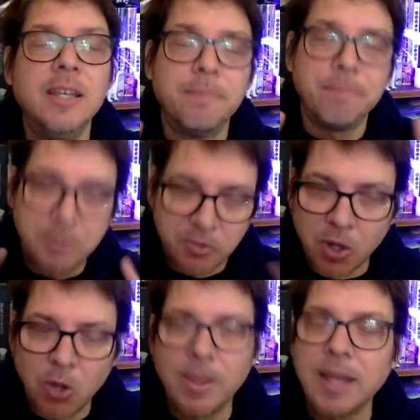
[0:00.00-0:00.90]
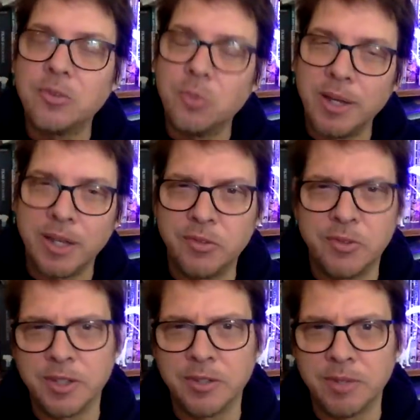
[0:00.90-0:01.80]
So that's why I
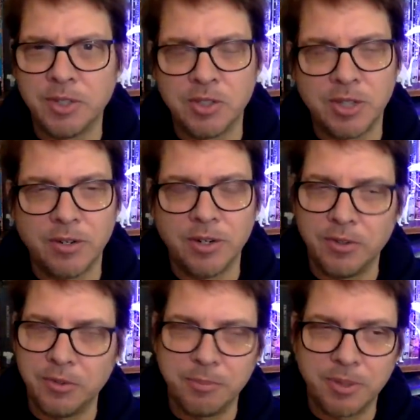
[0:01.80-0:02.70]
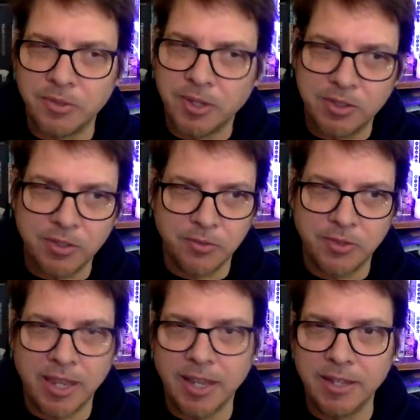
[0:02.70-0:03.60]
stick to vegetarianism because I just
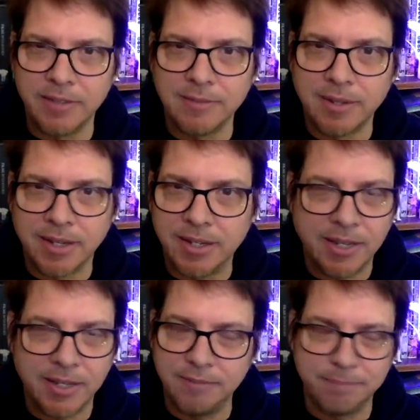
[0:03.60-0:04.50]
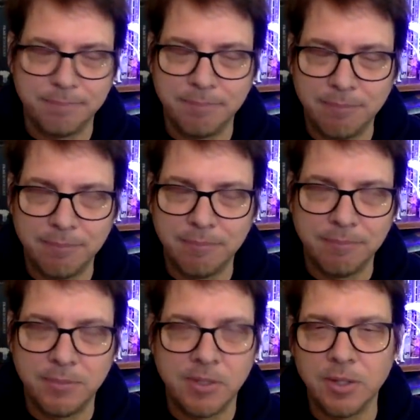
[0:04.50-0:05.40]
can't I can't
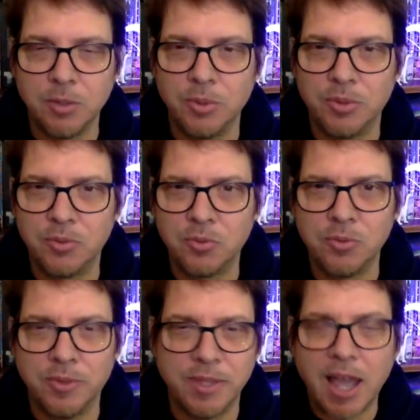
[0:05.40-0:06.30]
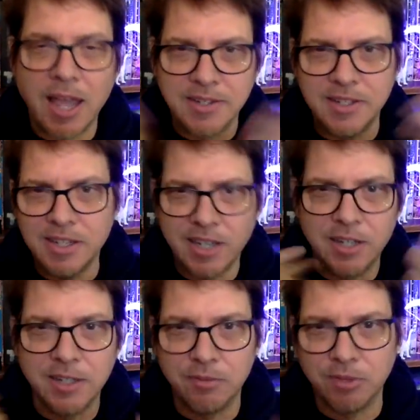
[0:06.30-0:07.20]
deal with the
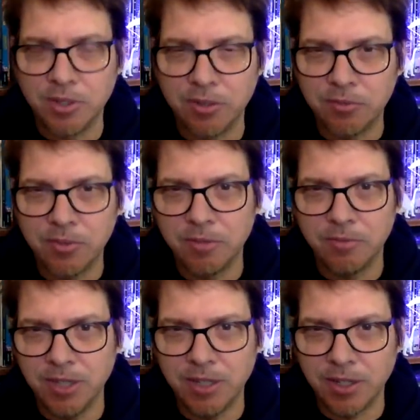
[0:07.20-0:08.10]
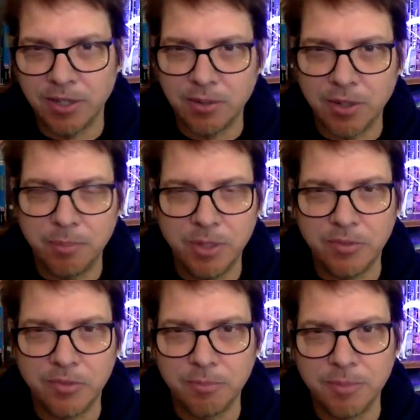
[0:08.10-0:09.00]
idea even of, of eating a, a
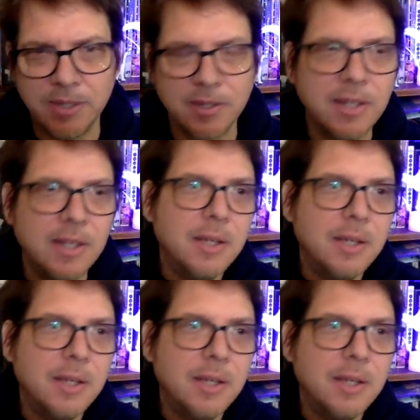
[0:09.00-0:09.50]
piece of meat.